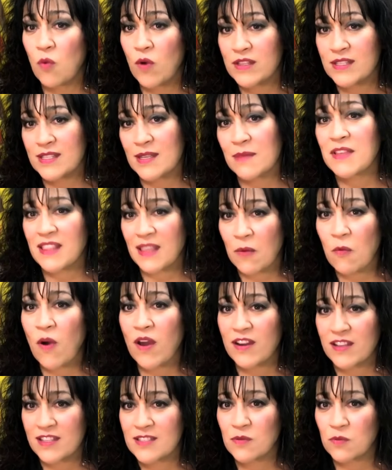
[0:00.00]
something they
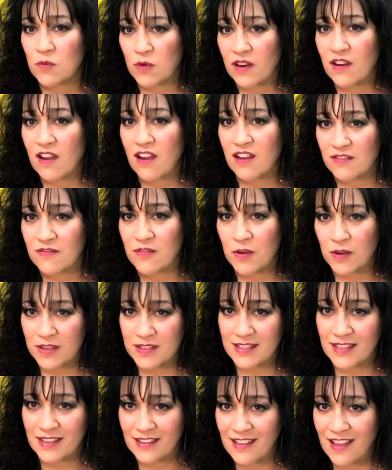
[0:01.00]
wanted to work on and
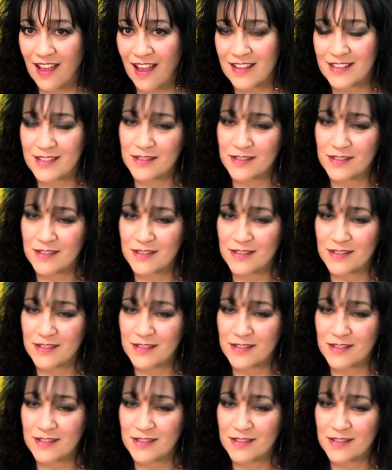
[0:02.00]
focus in class.